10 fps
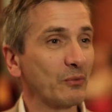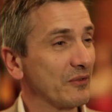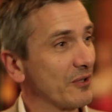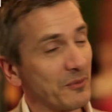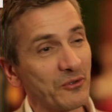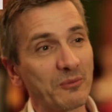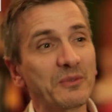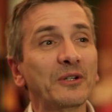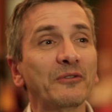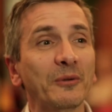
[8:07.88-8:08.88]
we've come to a
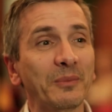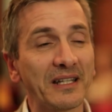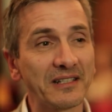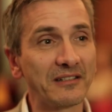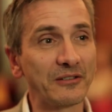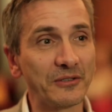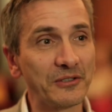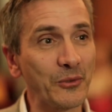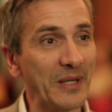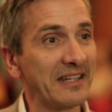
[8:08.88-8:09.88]
beautiful place to,
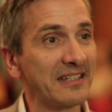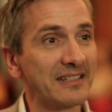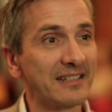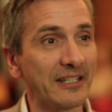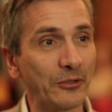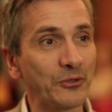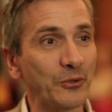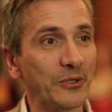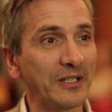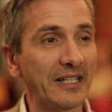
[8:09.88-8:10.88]
to end this little
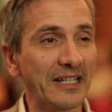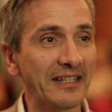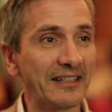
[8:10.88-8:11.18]
tour, and